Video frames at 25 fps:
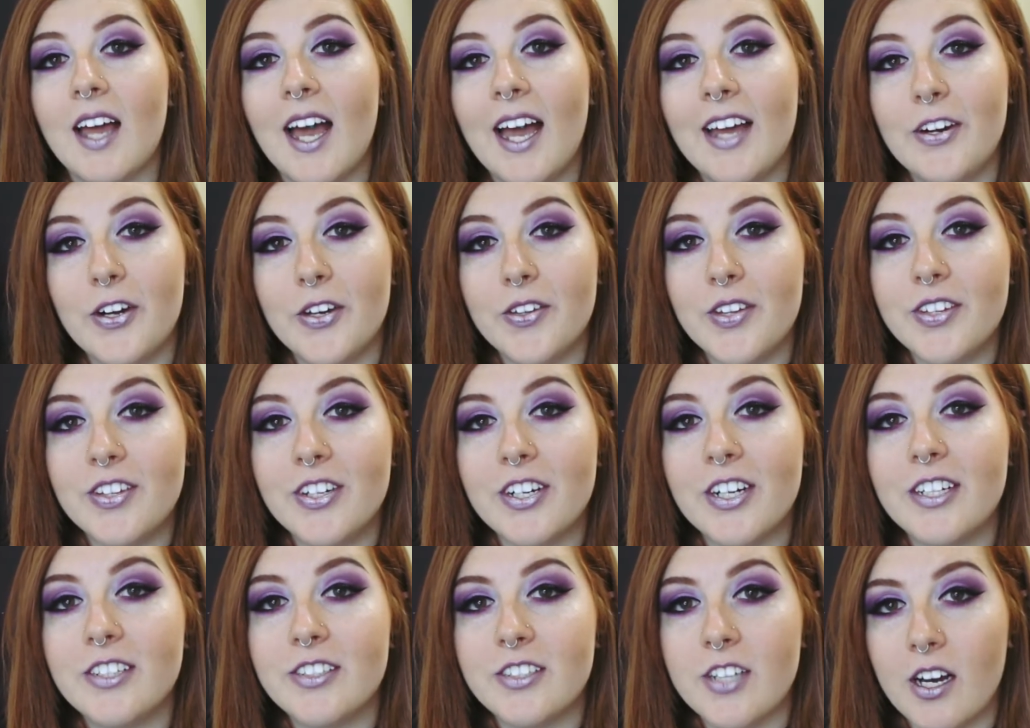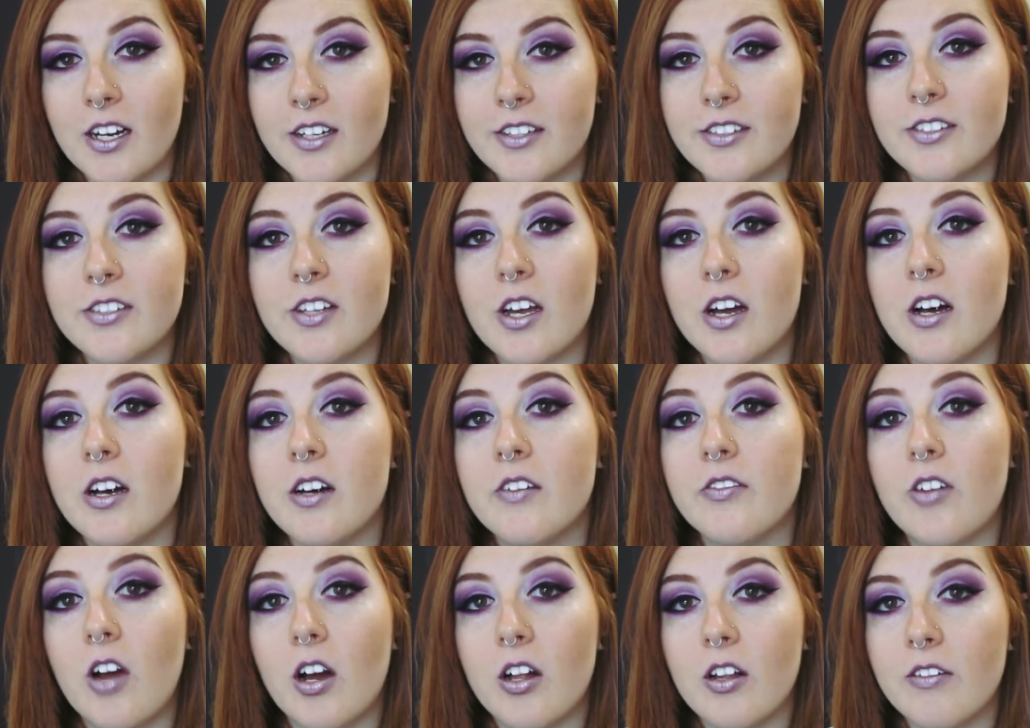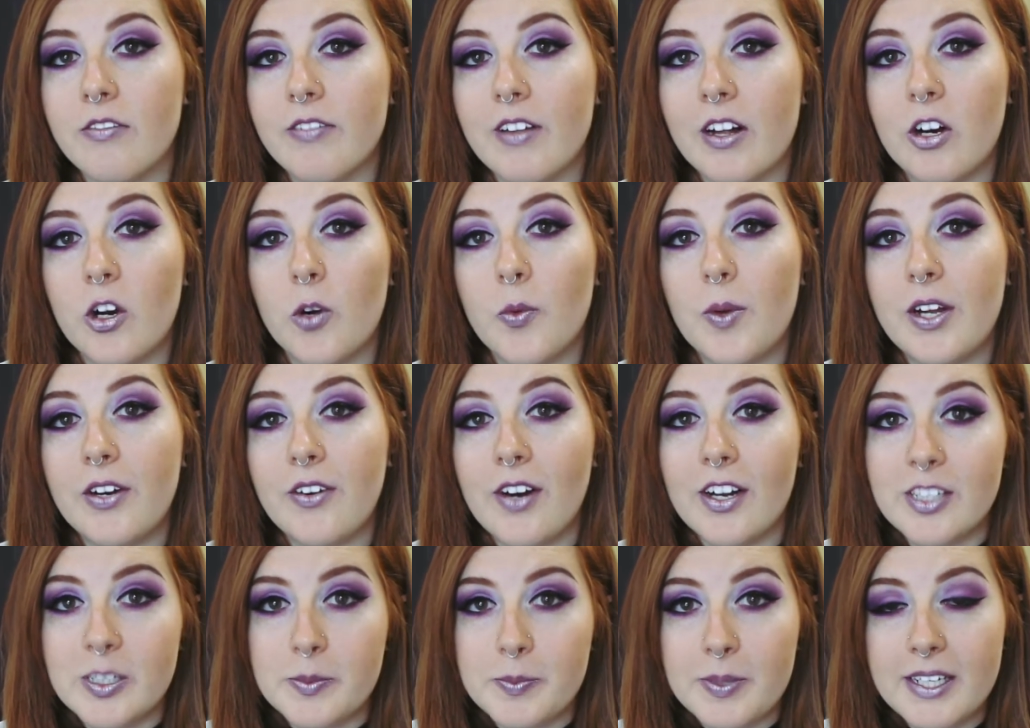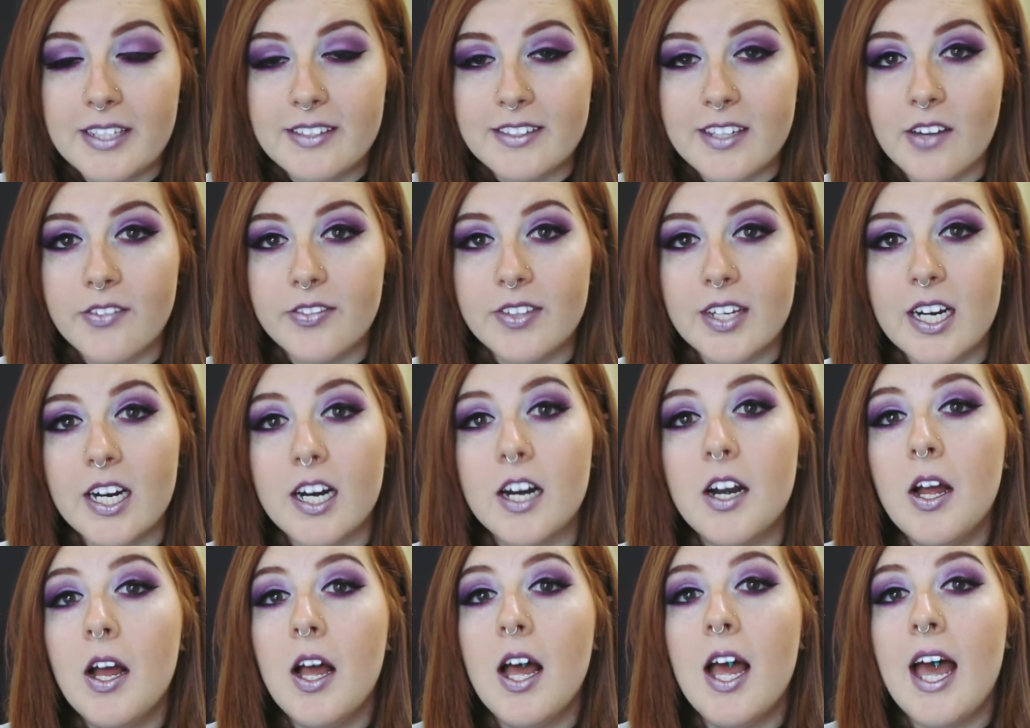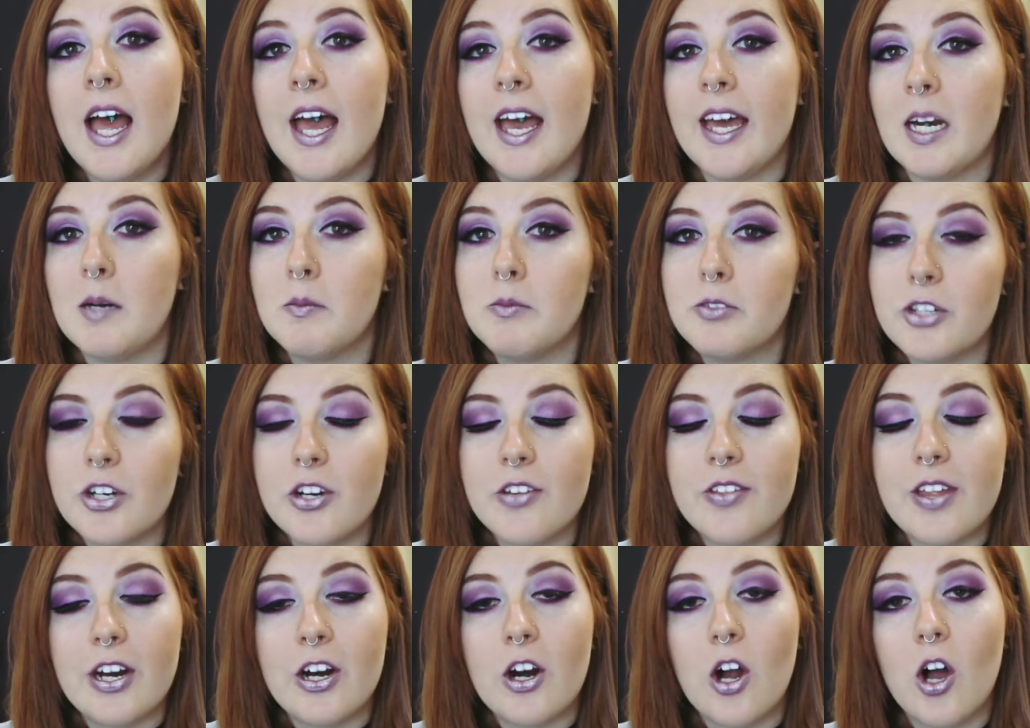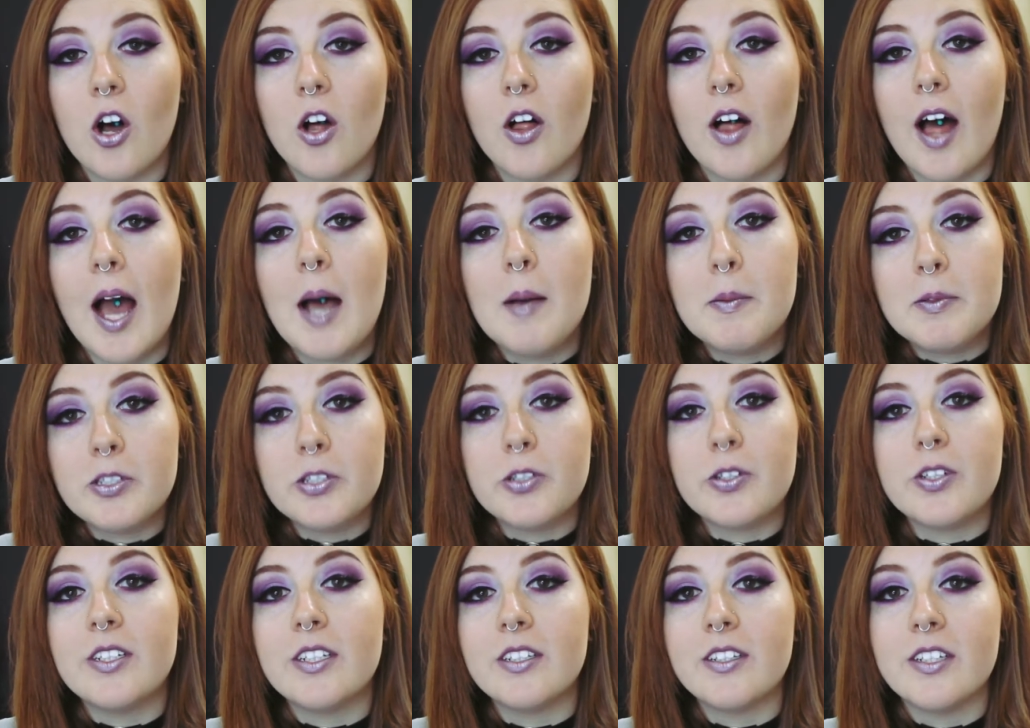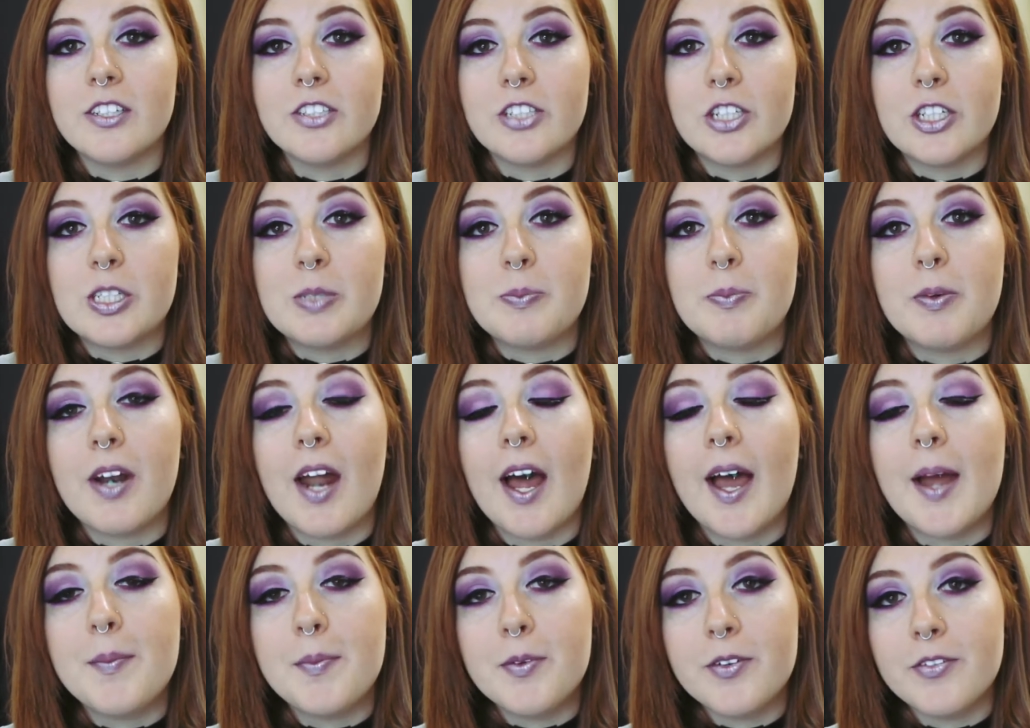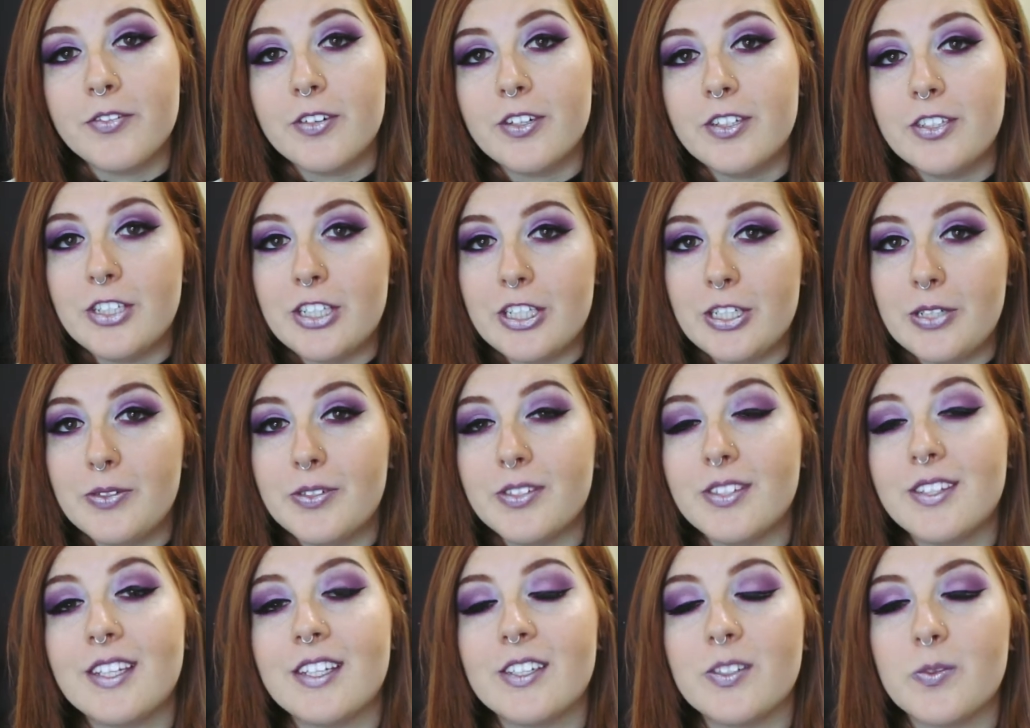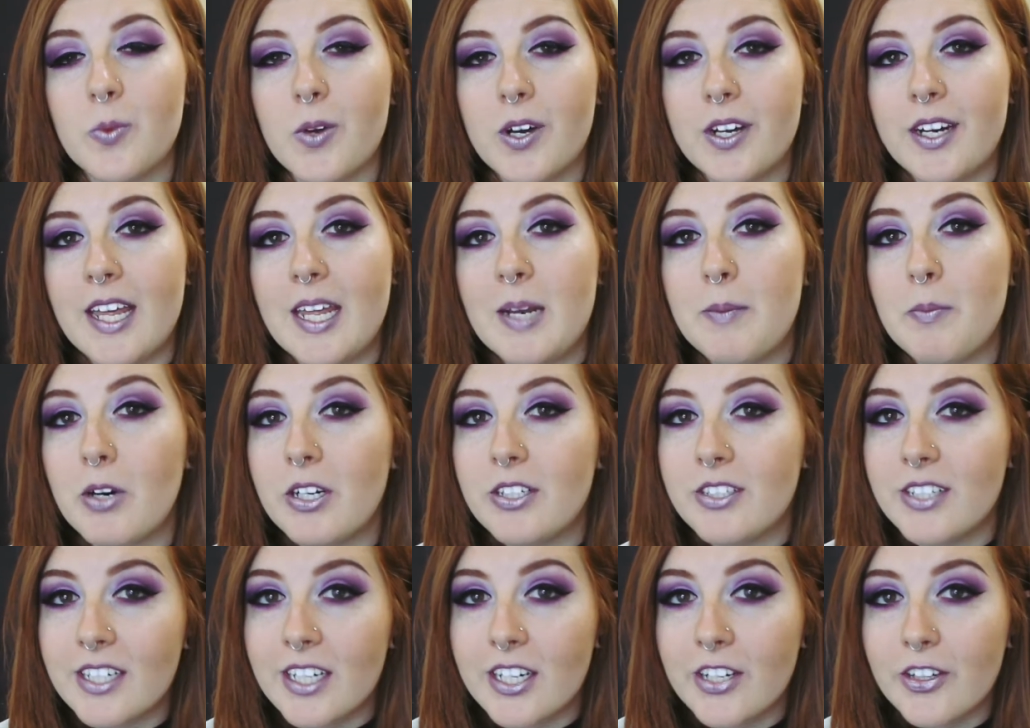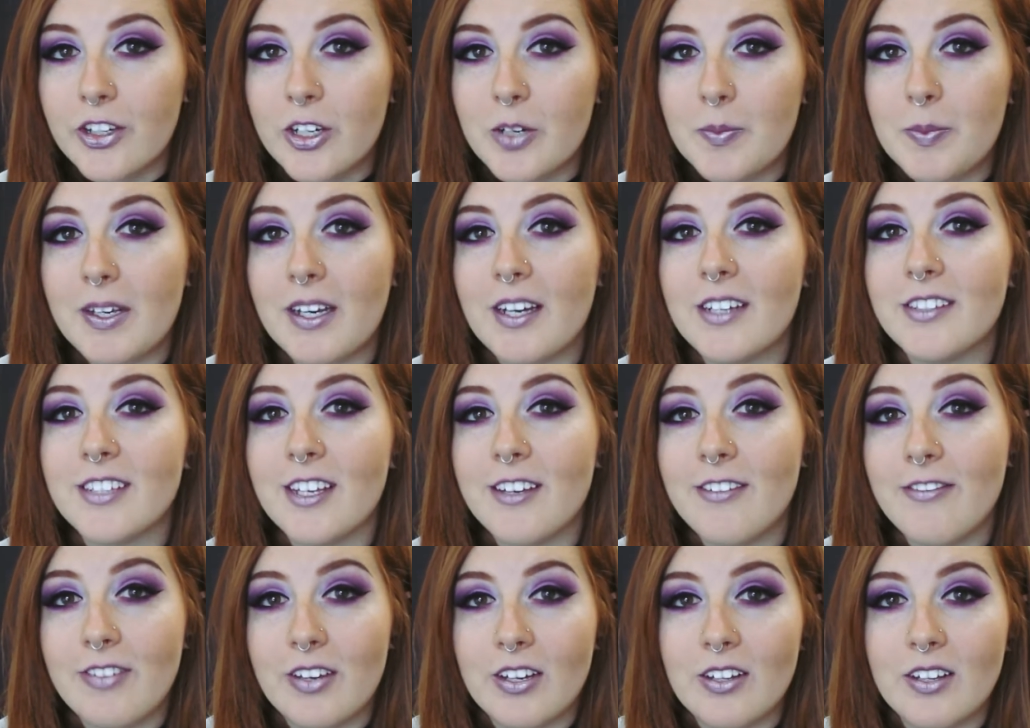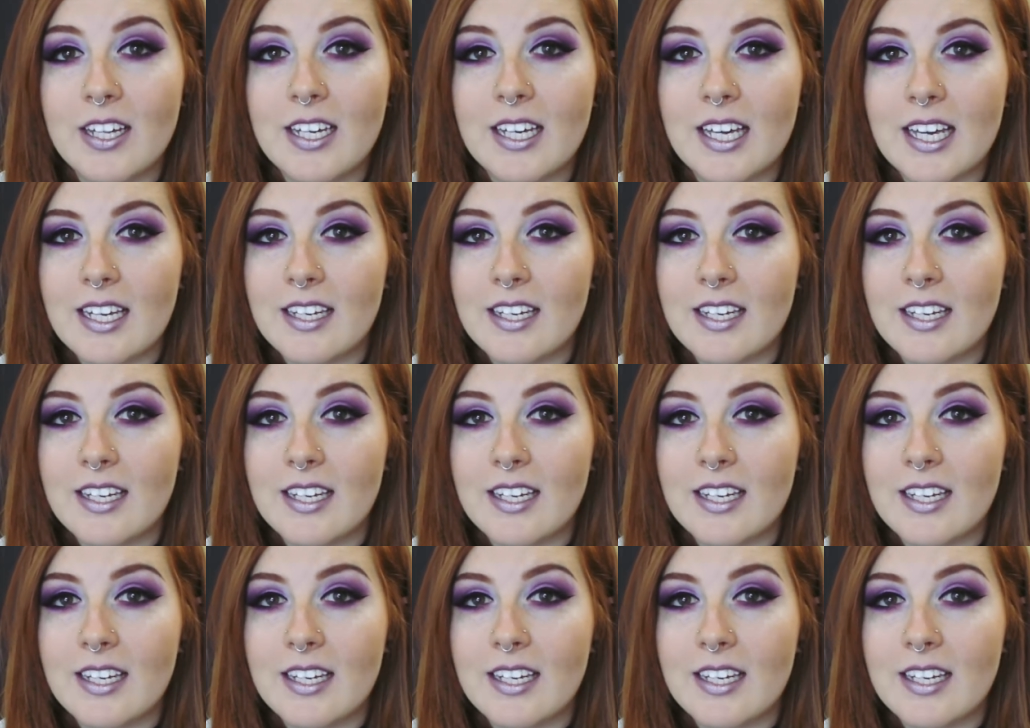I know that there are tons of cauliflower wing recipes out there and I'm sure they're all absolutely delicious but I prefer to use this one in particular because I feel like